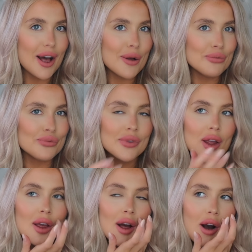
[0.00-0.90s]

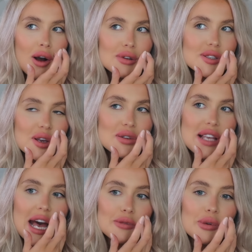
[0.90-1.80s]
I was so
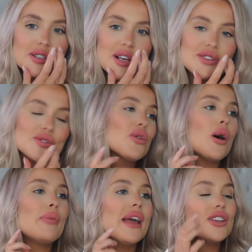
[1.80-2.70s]
sad because I saw
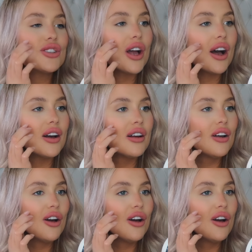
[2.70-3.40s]
a picture